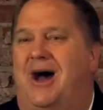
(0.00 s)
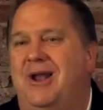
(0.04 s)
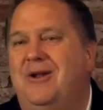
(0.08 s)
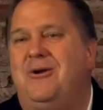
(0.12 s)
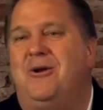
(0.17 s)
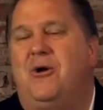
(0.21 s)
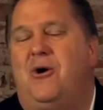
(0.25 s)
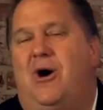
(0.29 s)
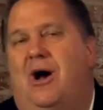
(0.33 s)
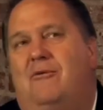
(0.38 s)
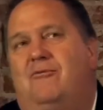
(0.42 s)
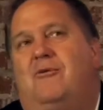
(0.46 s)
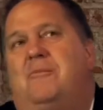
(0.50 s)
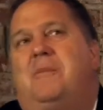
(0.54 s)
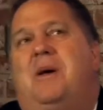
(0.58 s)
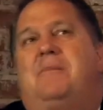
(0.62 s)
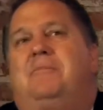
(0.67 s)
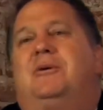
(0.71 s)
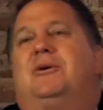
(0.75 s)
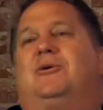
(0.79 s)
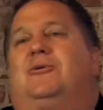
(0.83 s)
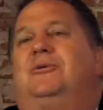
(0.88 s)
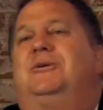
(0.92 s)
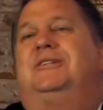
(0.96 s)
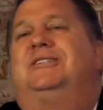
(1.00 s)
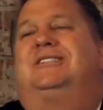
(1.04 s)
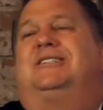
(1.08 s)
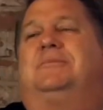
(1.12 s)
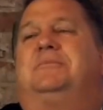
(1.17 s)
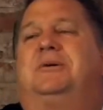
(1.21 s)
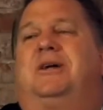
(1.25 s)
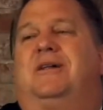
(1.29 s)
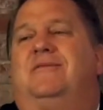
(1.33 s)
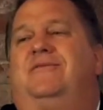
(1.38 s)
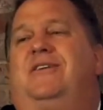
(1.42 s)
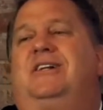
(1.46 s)
don't know. I remember going to some
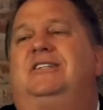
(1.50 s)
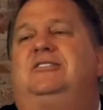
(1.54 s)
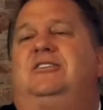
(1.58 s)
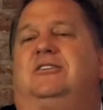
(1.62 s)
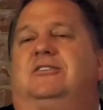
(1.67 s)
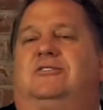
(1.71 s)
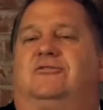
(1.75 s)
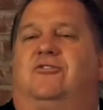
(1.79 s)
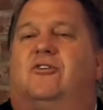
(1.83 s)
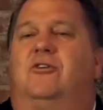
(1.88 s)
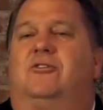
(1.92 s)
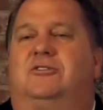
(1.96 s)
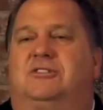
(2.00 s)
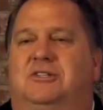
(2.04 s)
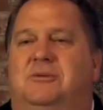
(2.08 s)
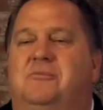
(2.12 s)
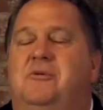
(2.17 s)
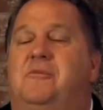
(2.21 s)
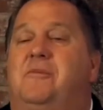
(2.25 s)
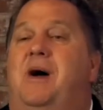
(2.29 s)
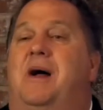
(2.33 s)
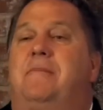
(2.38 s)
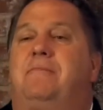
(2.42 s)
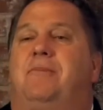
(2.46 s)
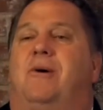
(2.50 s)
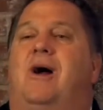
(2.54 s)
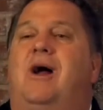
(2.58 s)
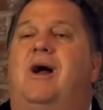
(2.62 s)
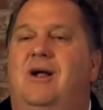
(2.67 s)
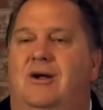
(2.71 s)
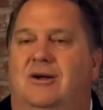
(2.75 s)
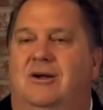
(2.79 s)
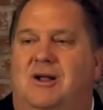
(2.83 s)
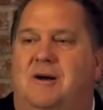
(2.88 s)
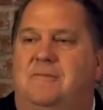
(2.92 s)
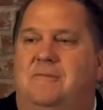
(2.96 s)
conventions for some of my
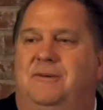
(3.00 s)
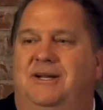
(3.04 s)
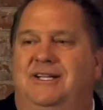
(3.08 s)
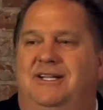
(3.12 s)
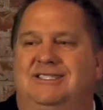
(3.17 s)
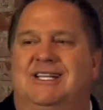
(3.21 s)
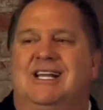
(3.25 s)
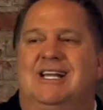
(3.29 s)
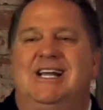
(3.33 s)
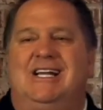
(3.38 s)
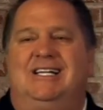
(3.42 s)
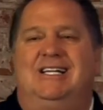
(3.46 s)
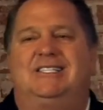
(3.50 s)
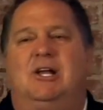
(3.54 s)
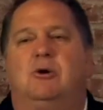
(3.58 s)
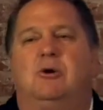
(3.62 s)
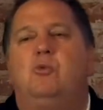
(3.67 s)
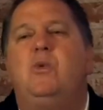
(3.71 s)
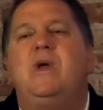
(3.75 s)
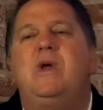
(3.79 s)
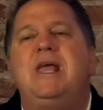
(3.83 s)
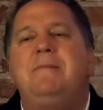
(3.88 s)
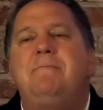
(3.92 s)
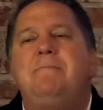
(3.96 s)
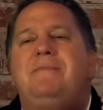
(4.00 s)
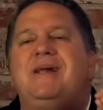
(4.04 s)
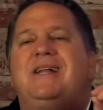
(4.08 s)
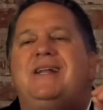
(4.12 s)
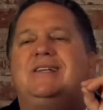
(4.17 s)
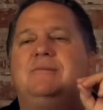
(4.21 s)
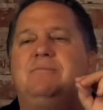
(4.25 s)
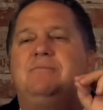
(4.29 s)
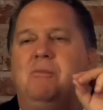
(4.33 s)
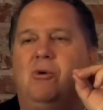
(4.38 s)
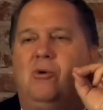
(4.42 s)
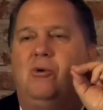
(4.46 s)
prior companies. Is a wee
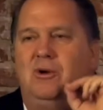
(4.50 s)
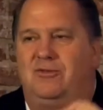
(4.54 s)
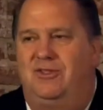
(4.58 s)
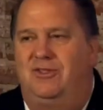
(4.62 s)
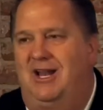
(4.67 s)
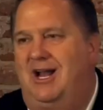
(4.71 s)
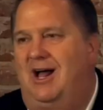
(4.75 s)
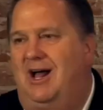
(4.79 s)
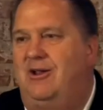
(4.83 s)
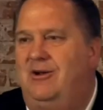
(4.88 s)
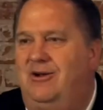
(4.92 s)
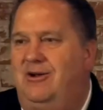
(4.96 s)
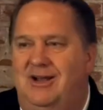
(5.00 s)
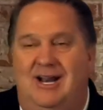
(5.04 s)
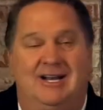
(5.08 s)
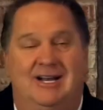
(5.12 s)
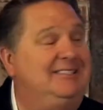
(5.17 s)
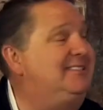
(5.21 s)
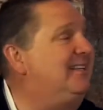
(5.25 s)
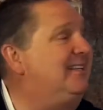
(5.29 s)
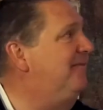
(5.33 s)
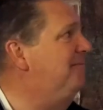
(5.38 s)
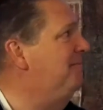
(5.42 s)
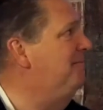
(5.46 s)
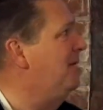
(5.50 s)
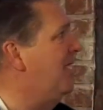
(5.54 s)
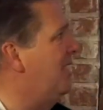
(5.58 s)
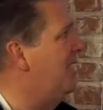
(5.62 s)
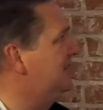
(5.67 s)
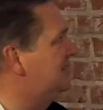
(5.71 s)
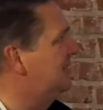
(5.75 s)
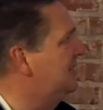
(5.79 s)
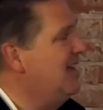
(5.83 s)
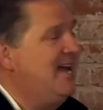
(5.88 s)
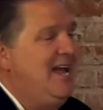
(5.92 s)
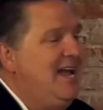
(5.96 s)
bit more than
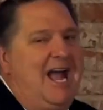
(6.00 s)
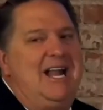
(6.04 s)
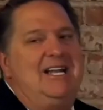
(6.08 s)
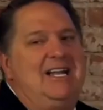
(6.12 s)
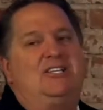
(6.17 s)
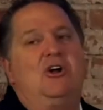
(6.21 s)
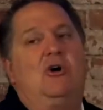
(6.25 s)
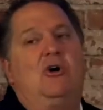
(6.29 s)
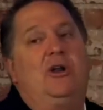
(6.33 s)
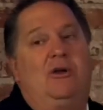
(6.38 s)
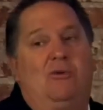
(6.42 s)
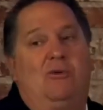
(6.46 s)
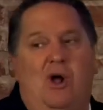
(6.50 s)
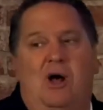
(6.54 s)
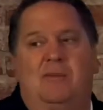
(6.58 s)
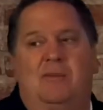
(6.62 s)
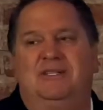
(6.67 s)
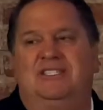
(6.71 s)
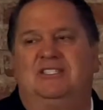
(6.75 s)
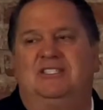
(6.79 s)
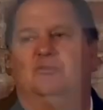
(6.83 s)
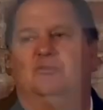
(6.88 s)
$197, and Tony Robbins